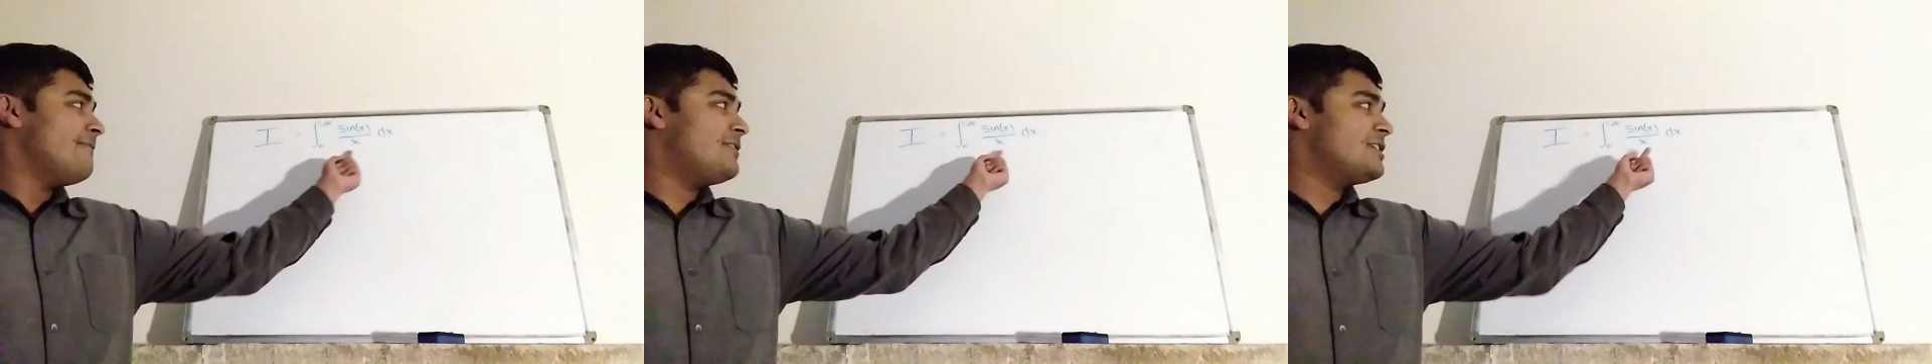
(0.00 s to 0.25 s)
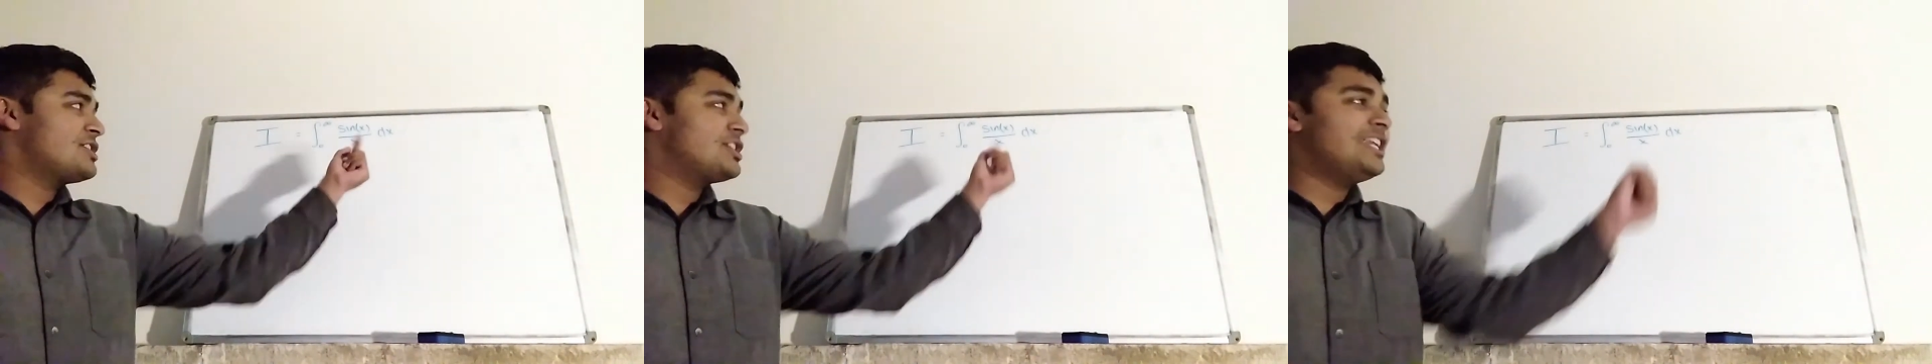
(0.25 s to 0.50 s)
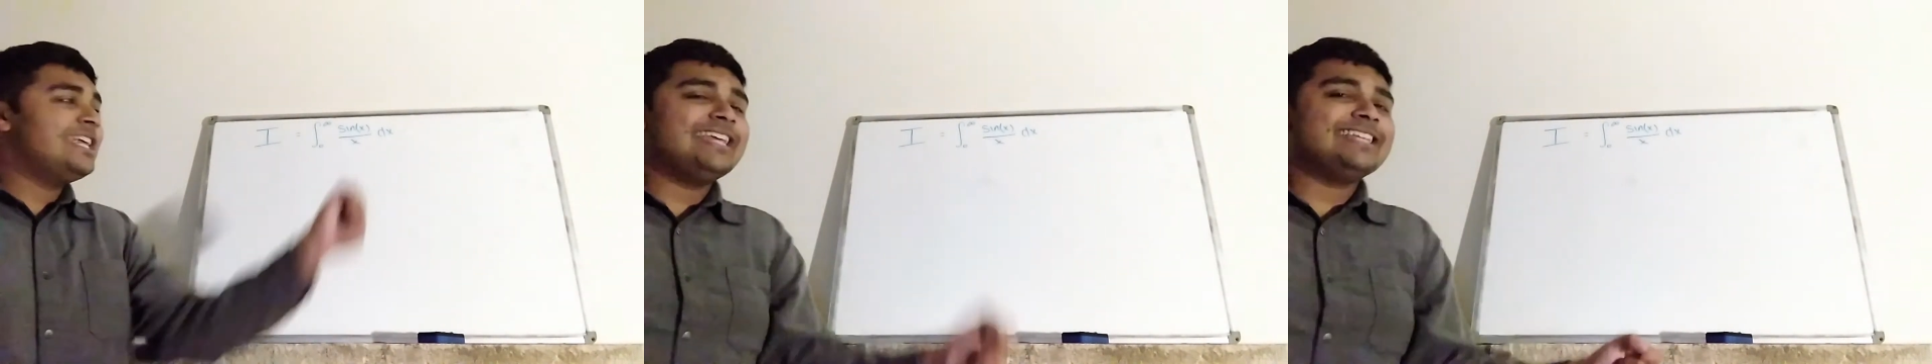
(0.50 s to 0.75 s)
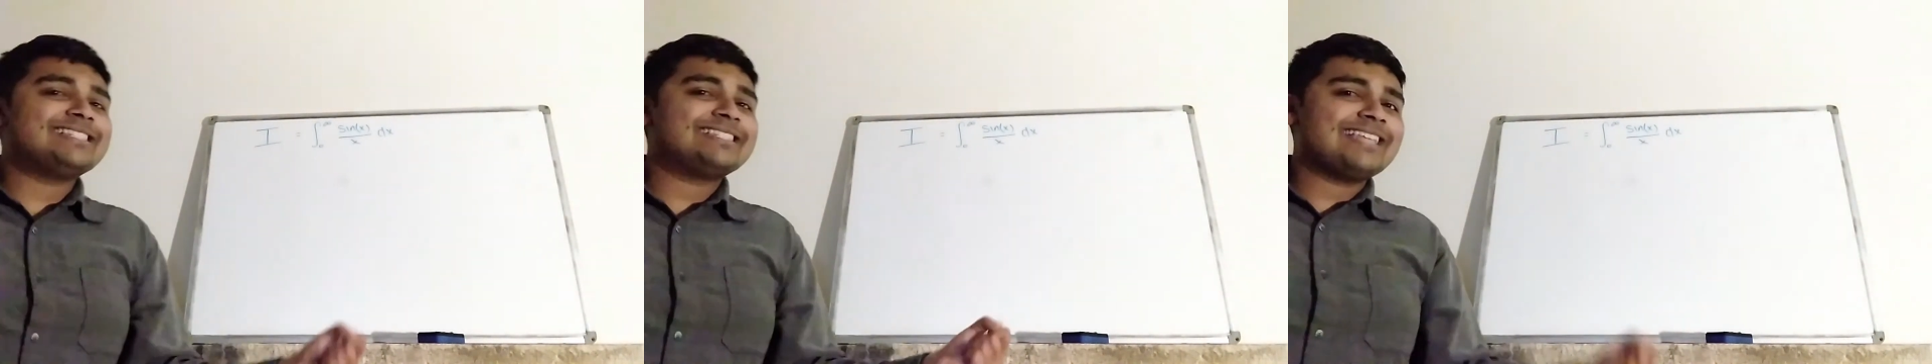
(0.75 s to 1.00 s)
function here
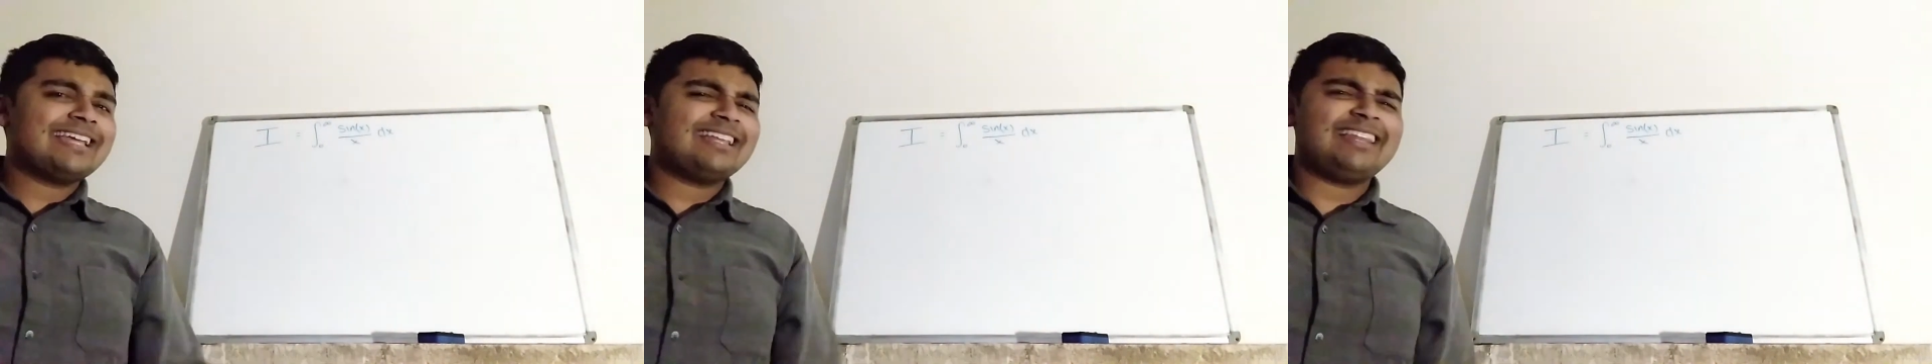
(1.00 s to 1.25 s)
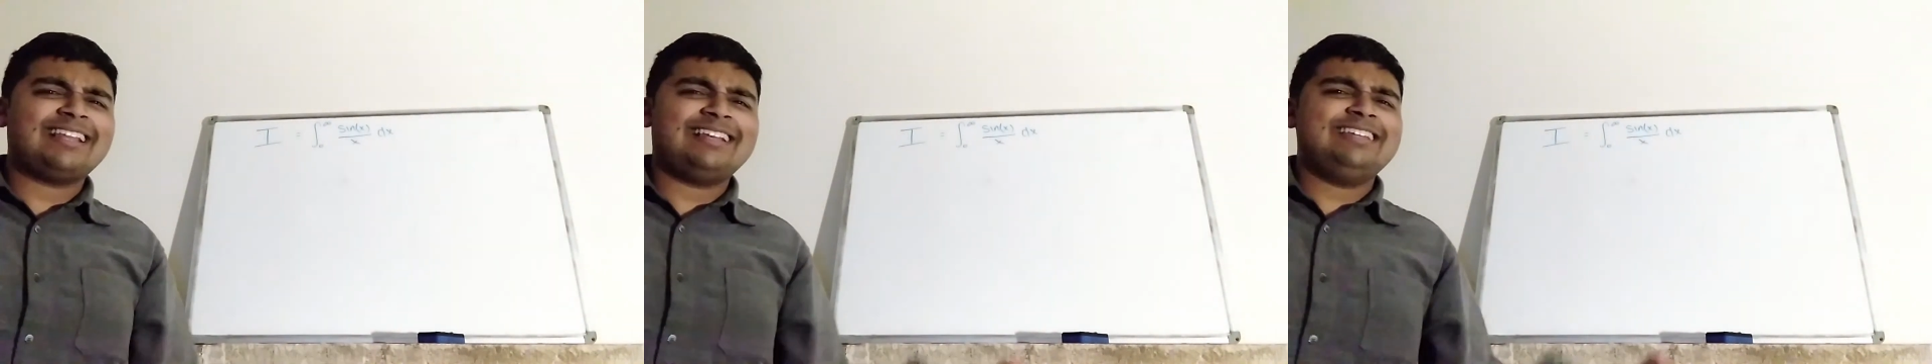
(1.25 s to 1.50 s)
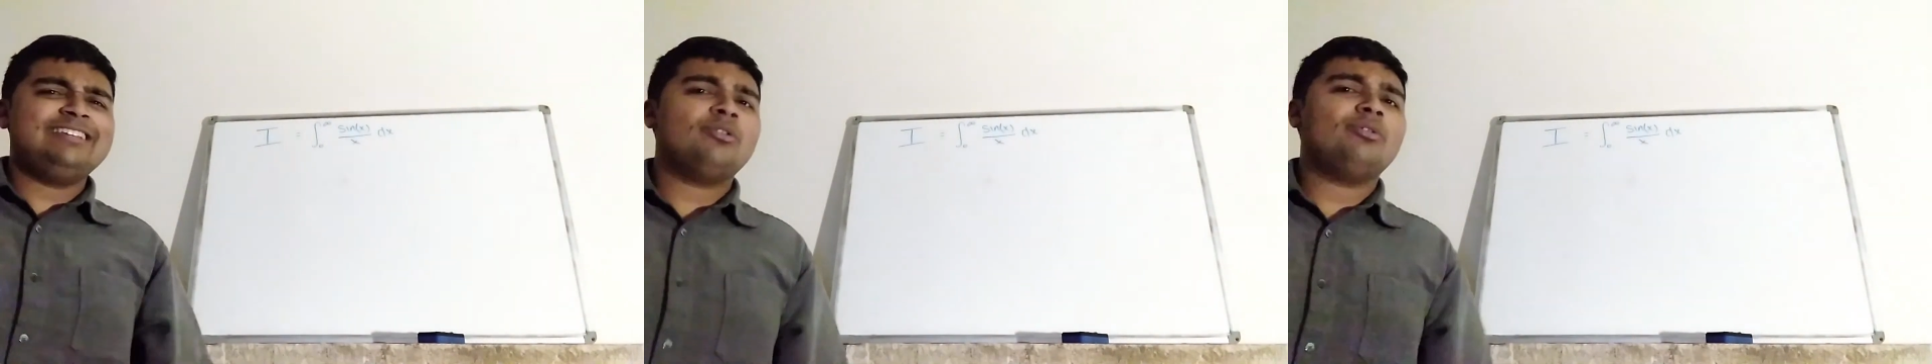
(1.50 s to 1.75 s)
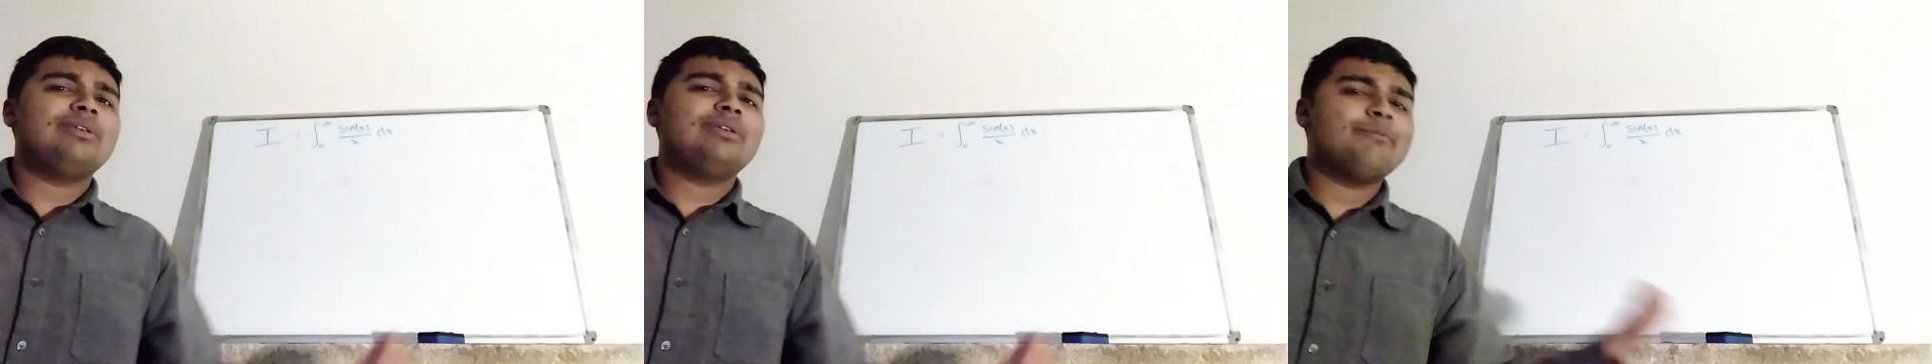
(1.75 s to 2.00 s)
is technically not